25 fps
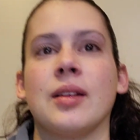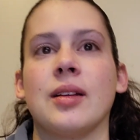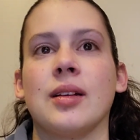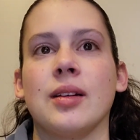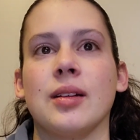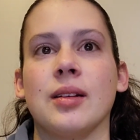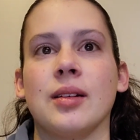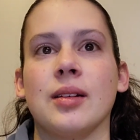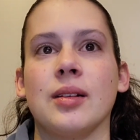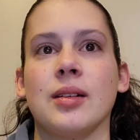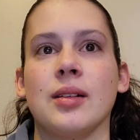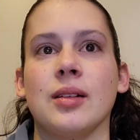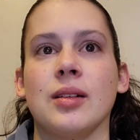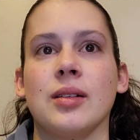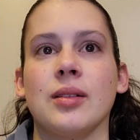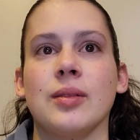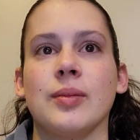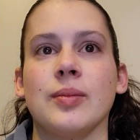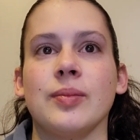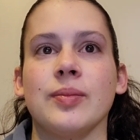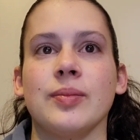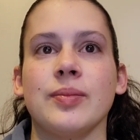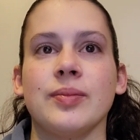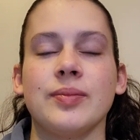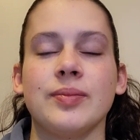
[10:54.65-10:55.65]

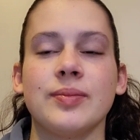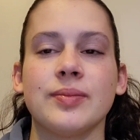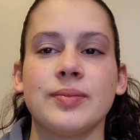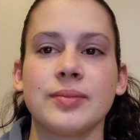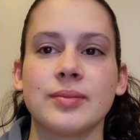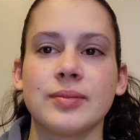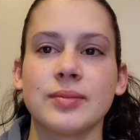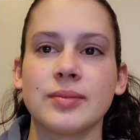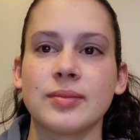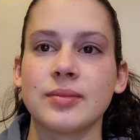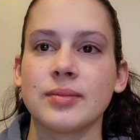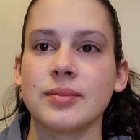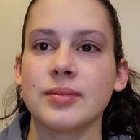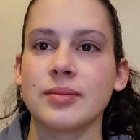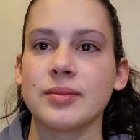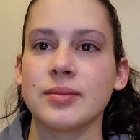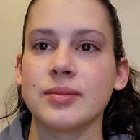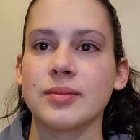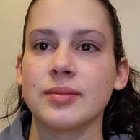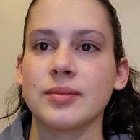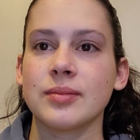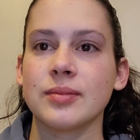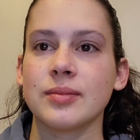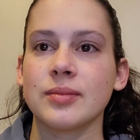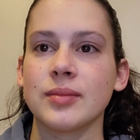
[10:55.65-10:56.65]

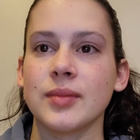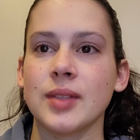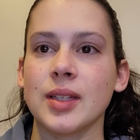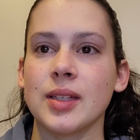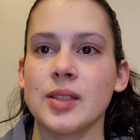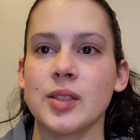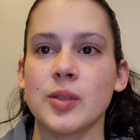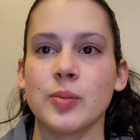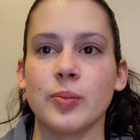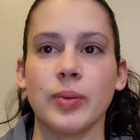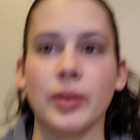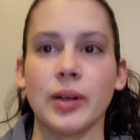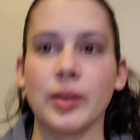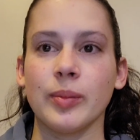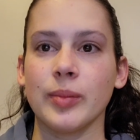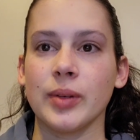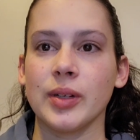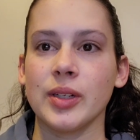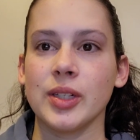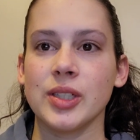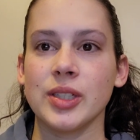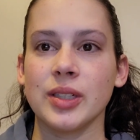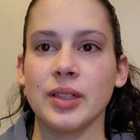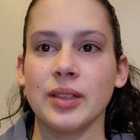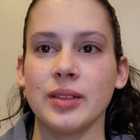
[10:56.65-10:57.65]
That's pretty
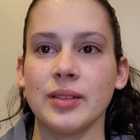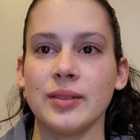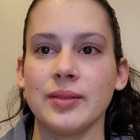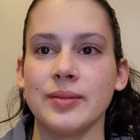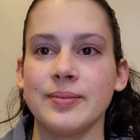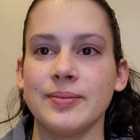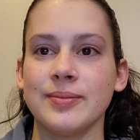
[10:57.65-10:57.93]
much it.